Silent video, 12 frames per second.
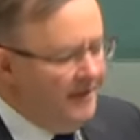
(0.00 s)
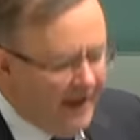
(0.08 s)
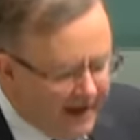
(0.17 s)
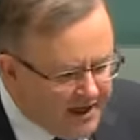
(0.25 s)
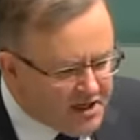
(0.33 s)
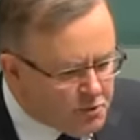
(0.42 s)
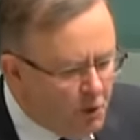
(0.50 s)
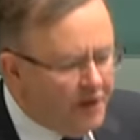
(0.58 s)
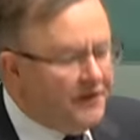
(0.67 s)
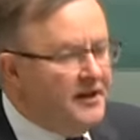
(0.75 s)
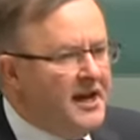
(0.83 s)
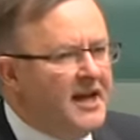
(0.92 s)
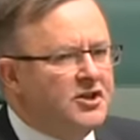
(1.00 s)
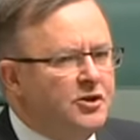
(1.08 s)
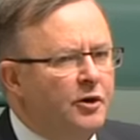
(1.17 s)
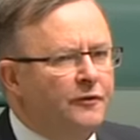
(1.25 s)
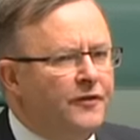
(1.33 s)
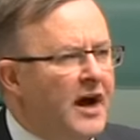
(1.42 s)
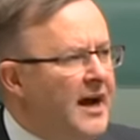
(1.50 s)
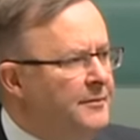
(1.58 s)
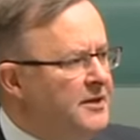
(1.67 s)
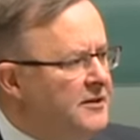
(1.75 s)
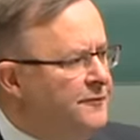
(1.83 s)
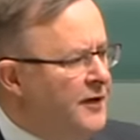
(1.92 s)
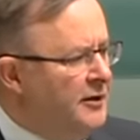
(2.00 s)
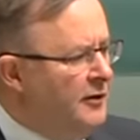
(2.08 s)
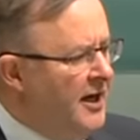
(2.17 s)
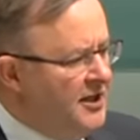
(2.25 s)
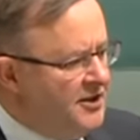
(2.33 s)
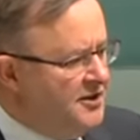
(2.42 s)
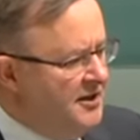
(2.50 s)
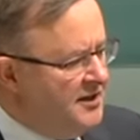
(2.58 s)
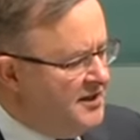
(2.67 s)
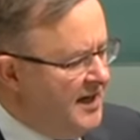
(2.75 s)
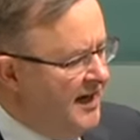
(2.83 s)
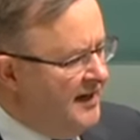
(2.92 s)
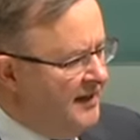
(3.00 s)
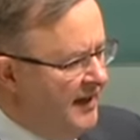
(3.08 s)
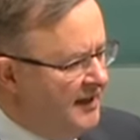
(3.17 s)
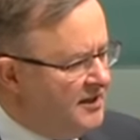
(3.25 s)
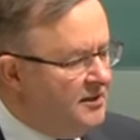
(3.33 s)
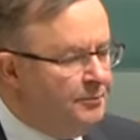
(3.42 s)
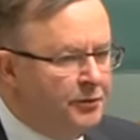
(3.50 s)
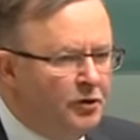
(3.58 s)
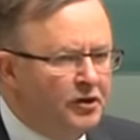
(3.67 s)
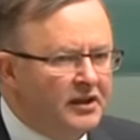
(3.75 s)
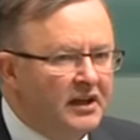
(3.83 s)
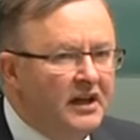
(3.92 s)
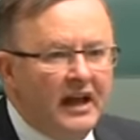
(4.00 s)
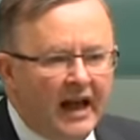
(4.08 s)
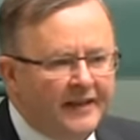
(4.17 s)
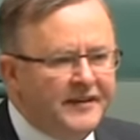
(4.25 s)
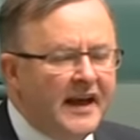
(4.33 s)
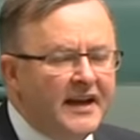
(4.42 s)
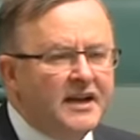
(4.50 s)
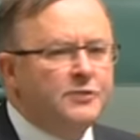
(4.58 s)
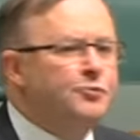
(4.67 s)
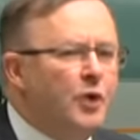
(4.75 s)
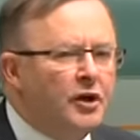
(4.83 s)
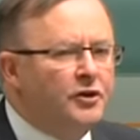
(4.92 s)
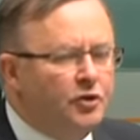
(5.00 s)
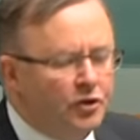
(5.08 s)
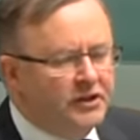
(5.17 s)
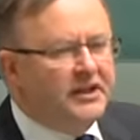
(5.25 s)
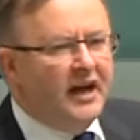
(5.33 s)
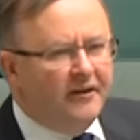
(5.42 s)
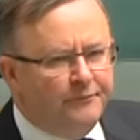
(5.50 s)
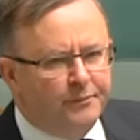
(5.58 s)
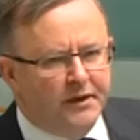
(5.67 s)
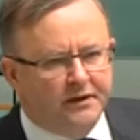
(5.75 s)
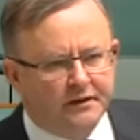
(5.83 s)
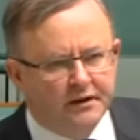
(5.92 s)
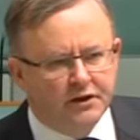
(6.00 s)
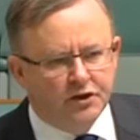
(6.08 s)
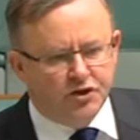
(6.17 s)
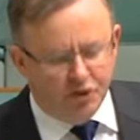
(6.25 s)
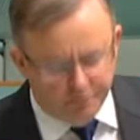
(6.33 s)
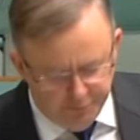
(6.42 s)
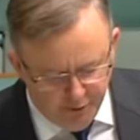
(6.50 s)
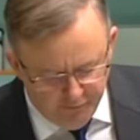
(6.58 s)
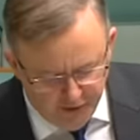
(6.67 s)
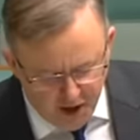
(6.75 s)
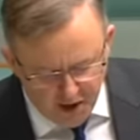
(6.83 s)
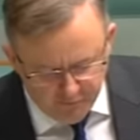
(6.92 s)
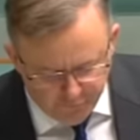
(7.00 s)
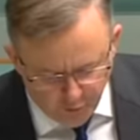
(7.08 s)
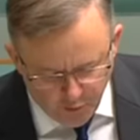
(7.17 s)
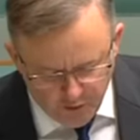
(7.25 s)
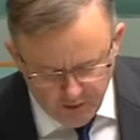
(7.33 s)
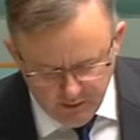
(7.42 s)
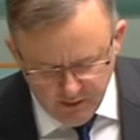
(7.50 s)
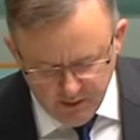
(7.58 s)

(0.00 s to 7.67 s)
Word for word: That is what the National Farmers Federation is saying they support, and that is what good government should provide for.